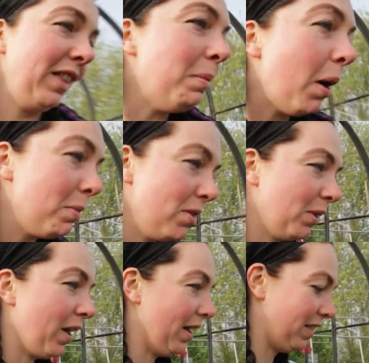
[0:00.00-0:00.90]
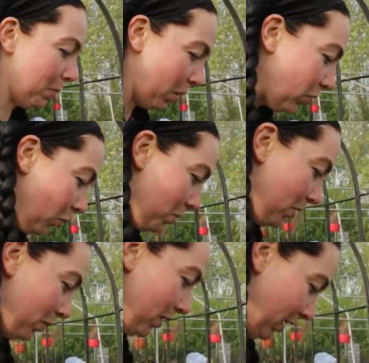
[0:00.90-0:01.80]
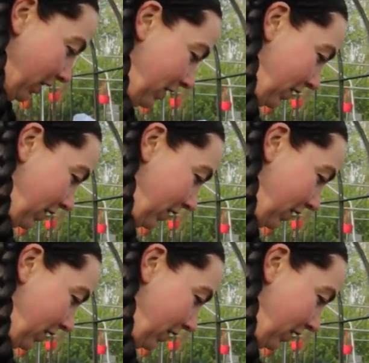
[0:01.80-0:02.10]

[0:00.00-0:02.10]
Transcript: They might be okay, they might not be okay.